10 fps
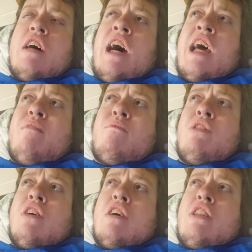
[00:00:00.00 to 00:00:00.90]
I have
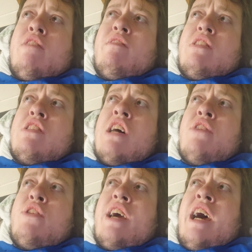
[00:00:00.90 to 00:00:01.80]
there is
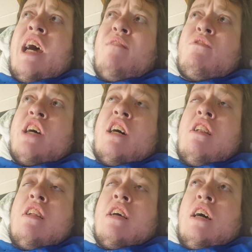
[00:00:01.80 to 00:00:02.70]
nothing I have
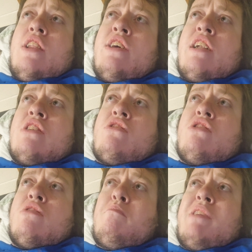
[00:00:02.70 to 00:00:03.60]
done that
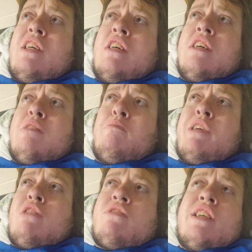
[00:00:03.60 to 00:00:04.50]
deserved me
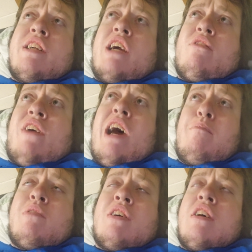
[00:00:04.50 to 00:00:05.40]
being treated like
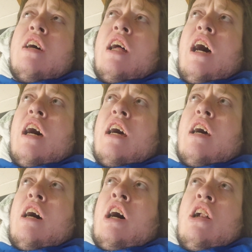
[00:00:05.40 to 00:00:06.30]
crap
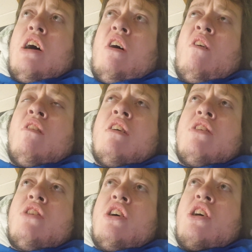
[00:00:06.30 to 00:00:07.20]
at all.
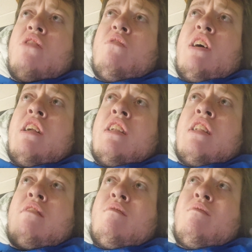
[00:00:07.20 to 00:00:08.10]
So you know what?
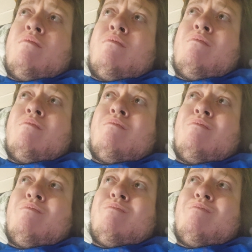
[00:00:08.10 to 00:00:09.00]

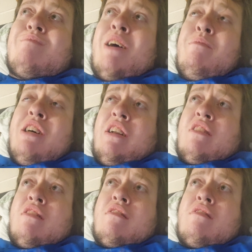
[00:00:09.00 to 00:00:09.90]
I'm
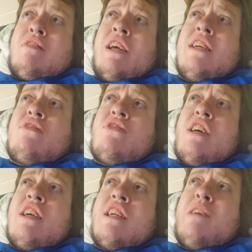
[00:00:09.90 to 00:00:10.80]
done. They can
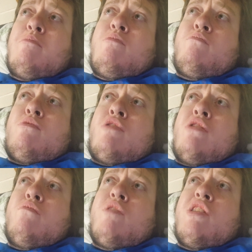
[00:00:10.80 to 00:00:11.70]
stick it up
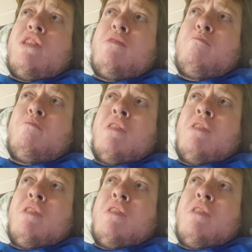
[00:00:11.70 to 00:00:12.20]
to where the